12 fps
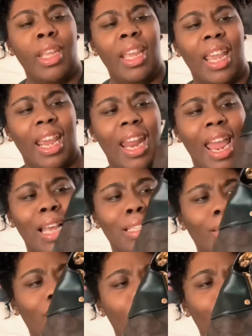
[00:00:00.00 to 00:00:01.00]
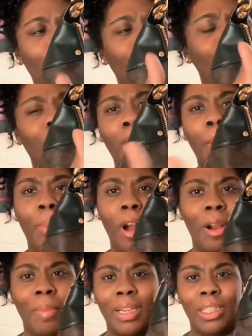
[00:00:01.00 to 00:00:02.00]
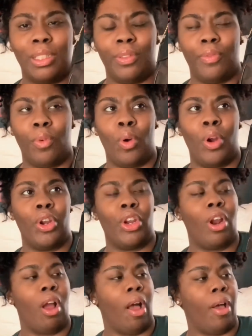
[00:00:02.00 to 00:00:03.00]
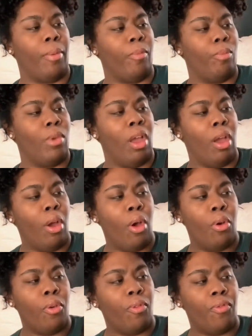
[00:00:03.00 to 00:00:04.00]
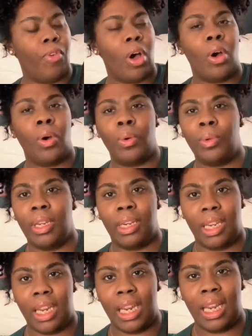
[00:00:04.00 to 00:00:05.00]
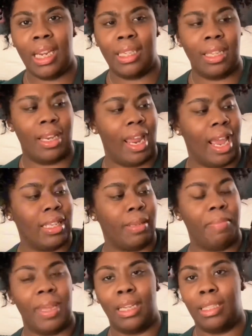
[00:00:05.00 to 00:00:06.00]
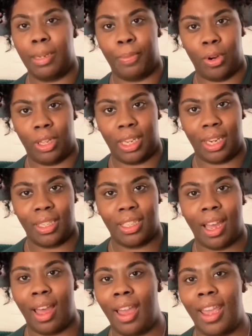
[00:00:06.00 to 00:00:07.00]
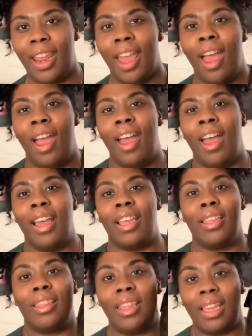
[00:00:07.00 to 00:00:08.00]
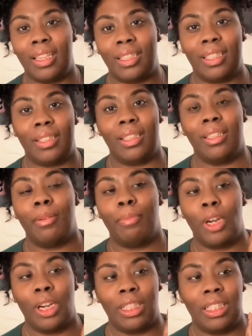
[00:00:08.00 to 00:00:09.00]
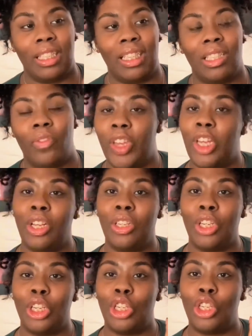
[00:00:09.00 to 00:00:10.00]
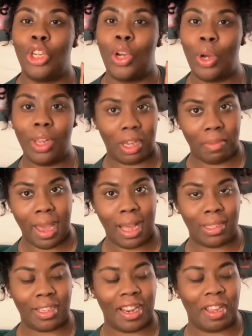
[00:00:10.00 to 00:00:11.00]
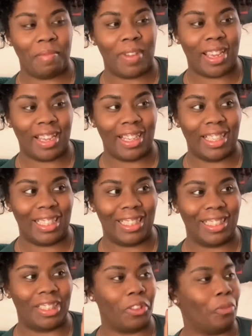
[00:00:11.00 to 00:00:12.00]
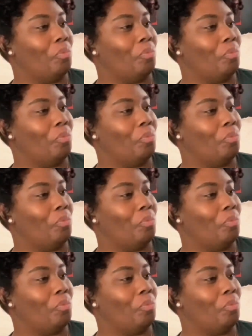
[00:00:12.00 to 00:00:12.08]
It has a couple little compartments for your phone and keys, and then it has a big zipper on the inside. This purse is filled to the capacity because